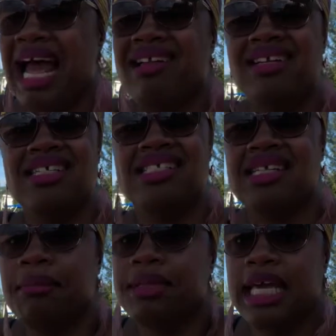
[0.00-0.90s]
I'd done
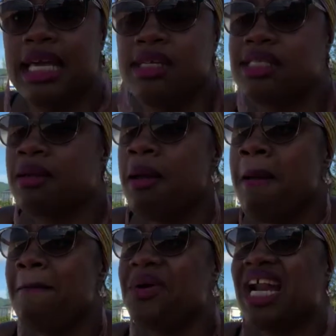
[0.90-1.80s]
some things,
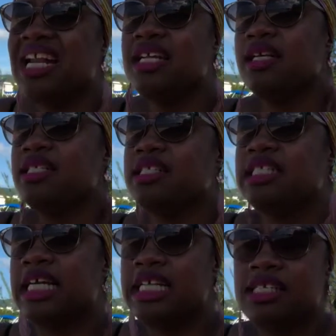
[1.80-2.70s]
but I didn't
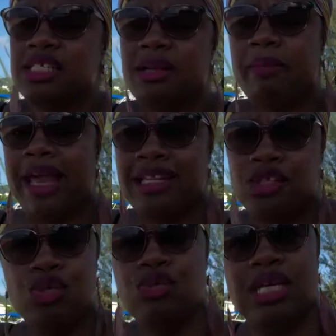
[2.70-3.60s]
understand it to the
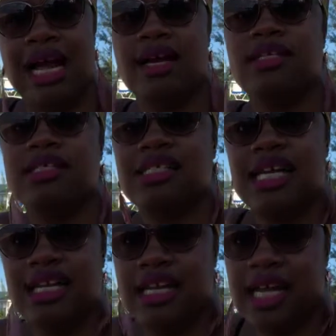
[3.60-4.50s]
magnitude that I
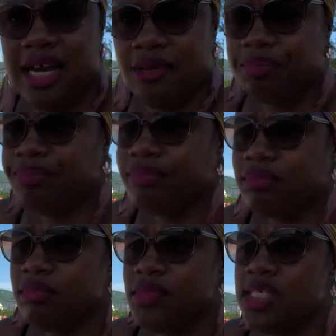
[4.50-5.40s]
understand it now.
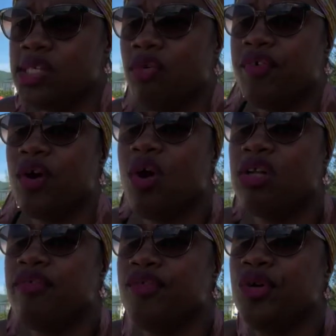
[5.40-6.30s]
So for
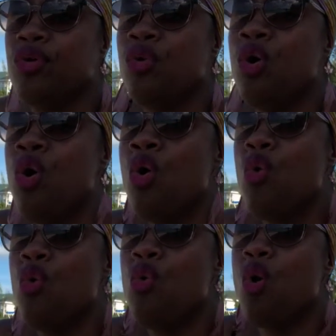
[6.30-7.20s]
all of you
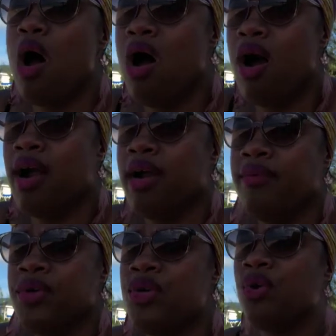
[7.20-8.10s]
who are,
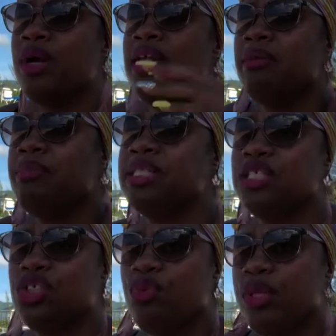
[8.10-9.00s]
in a
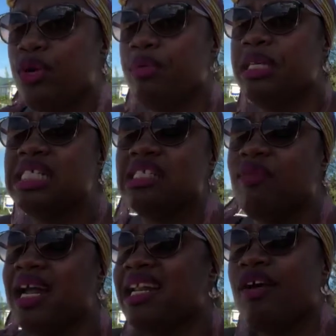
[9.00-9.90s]
position with your
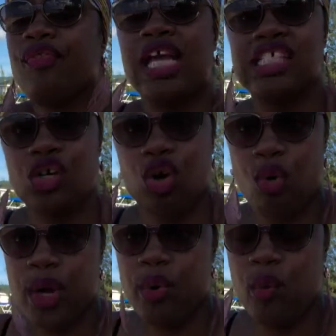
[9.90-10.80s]
business right now, things are
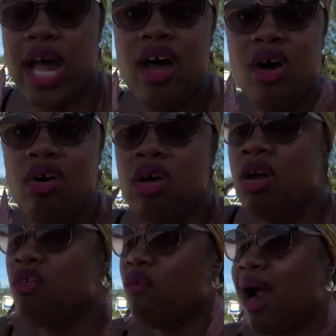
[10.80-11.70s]
going well,
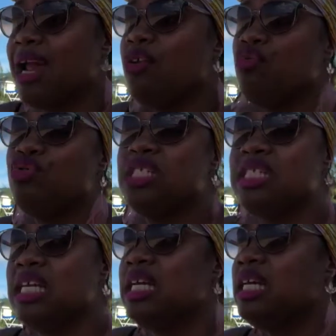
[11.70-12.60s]
right? You
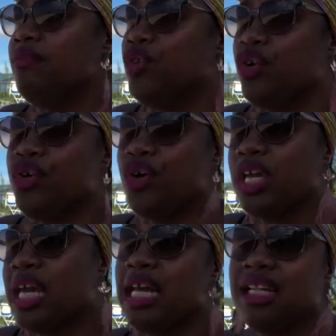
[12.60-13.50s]
see you're
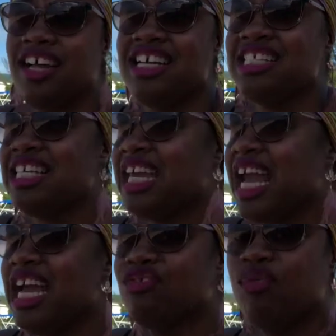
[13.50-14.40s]
getting clients in
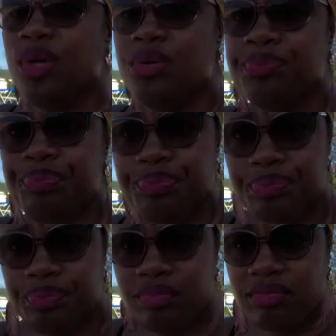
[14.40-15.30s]
cash flow.
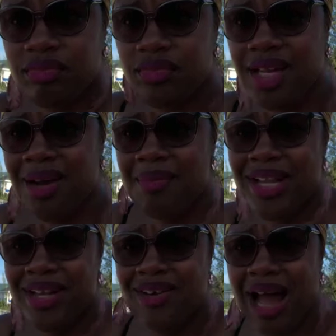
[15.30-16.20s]

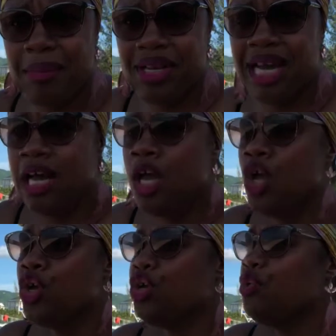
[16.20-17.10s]
Hello, Abina.
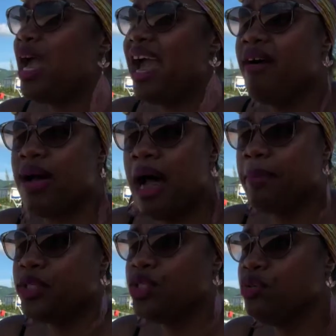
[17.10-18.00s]
You have
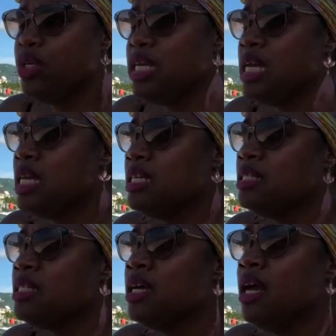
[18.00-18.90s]
opportunities.